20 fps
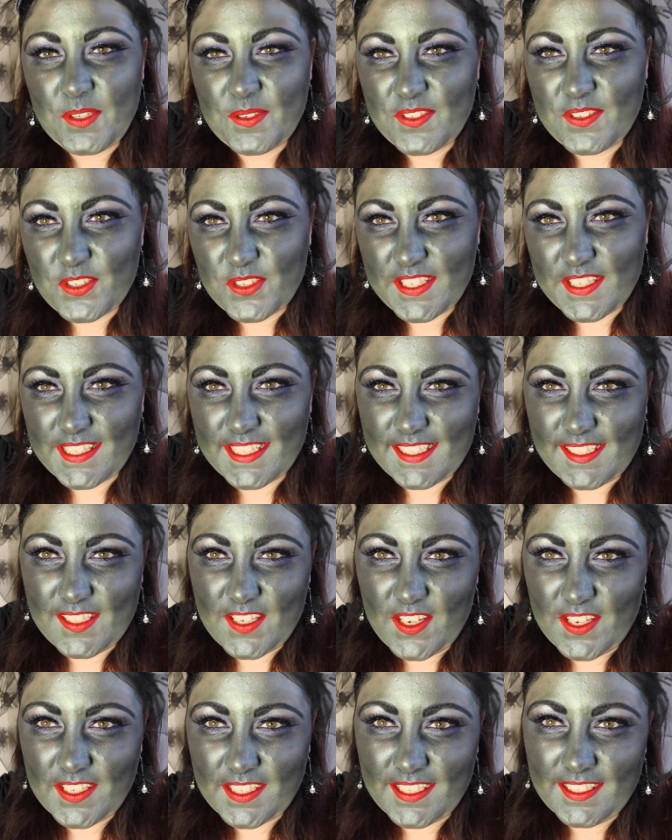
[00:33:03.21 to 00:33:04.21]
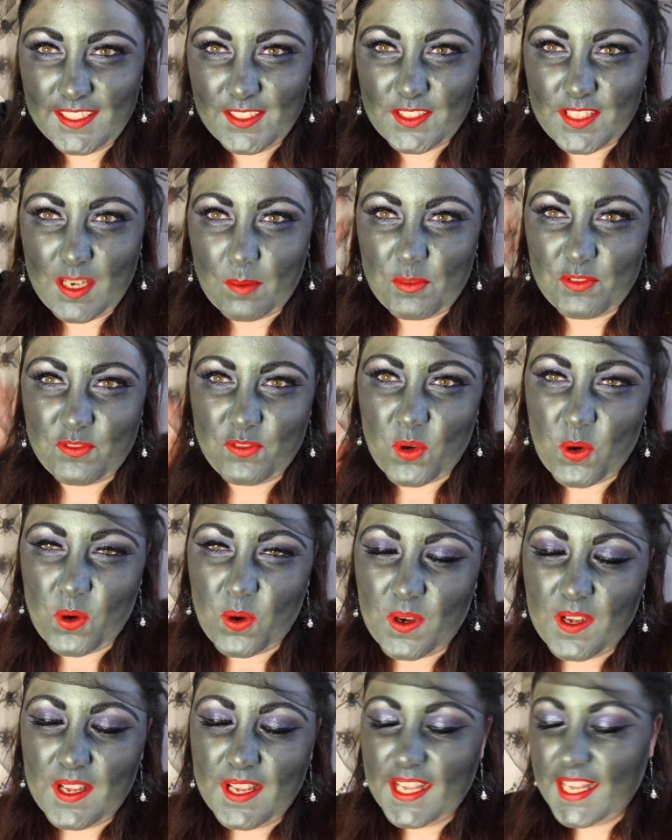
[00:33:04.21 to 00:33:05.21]
you enjoyed this look number
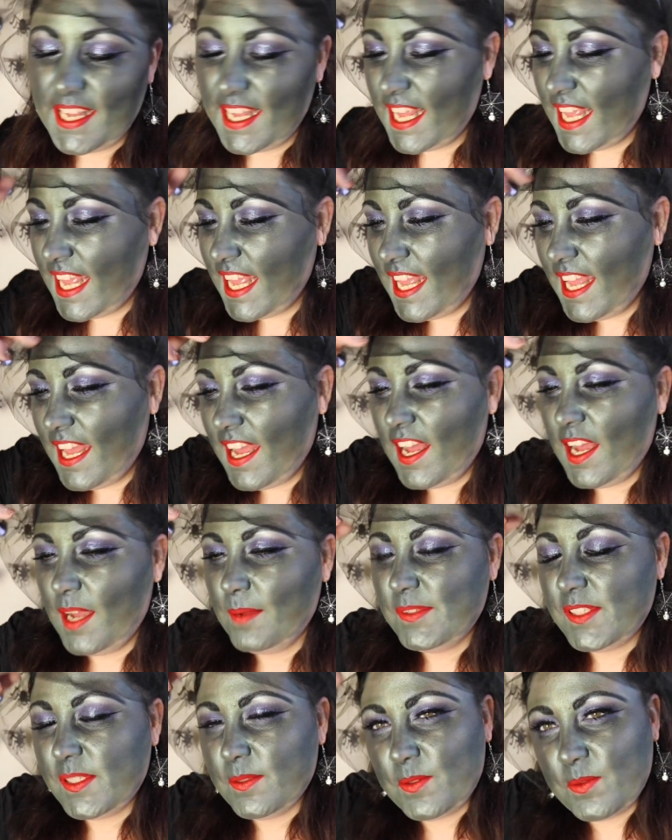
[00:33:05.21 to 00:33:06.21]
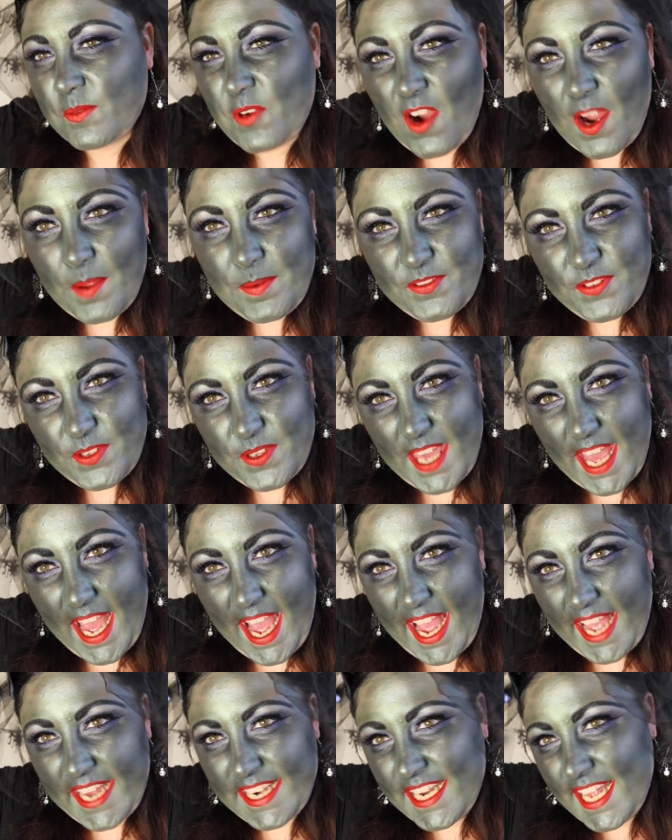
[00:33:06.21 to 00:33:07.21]
4, subscribe if you
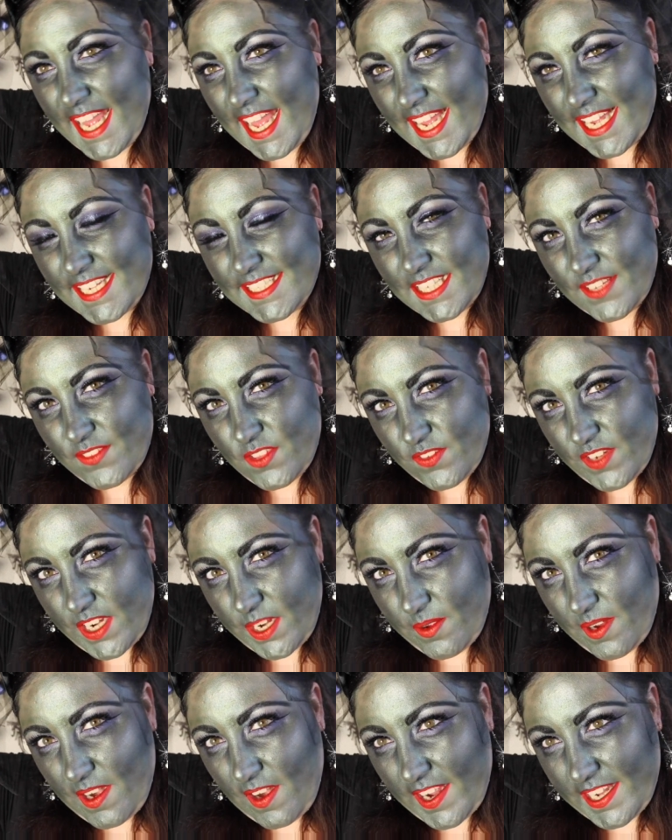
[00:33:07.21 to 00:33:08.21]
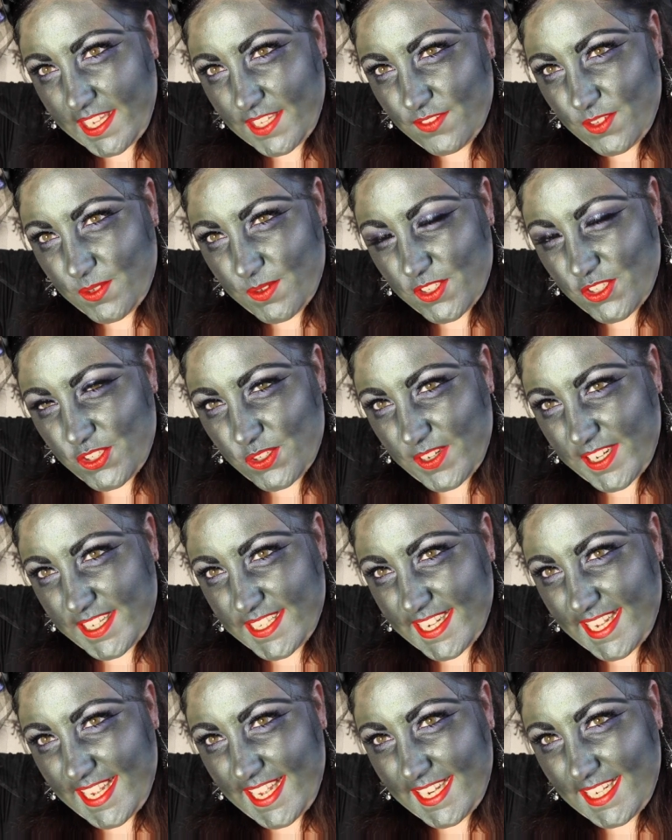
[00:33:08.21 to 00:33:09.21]
can, and give the video a like if you enjoyed
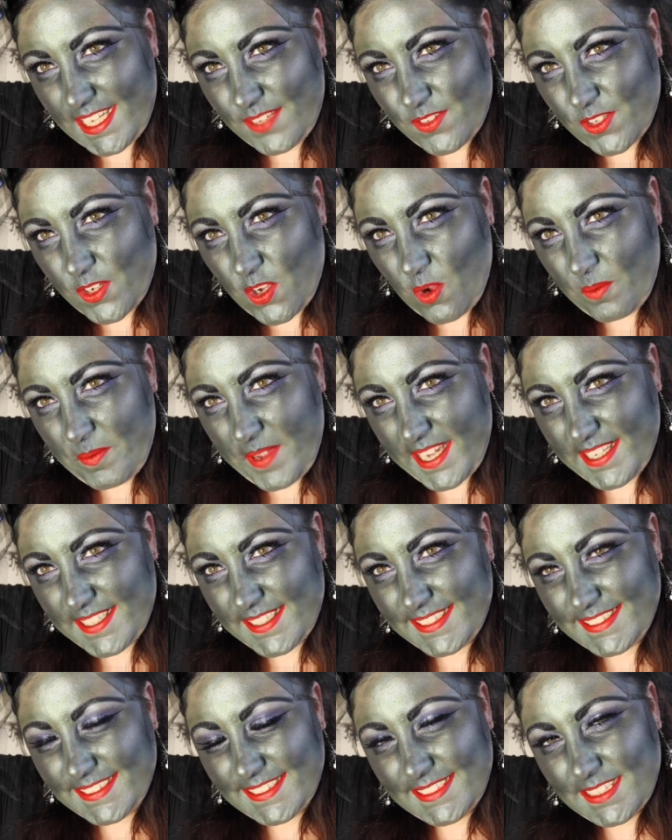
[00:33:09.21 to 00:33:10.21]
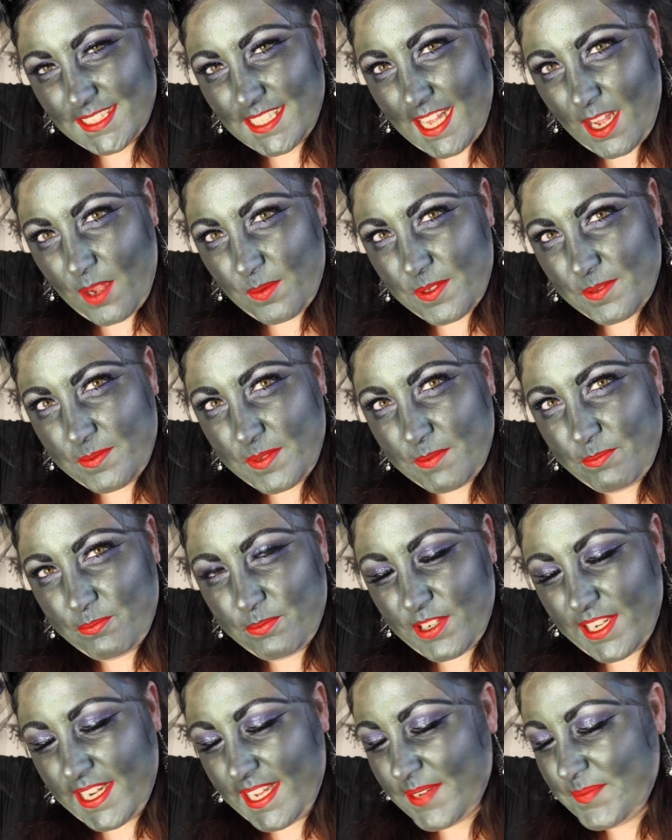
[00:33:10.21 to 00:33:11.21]
it, and leave a comment. That would be
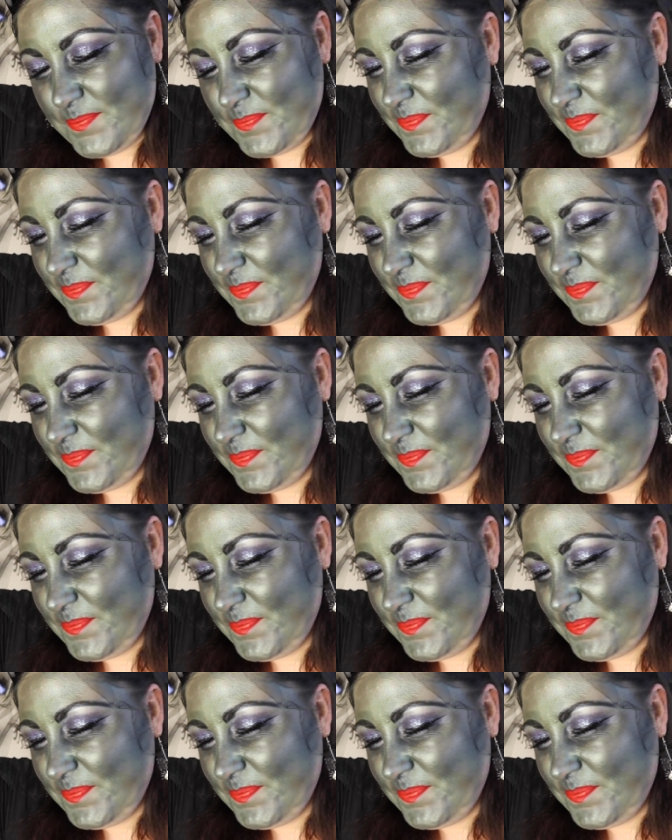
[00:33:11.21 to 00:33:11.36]
brilliant.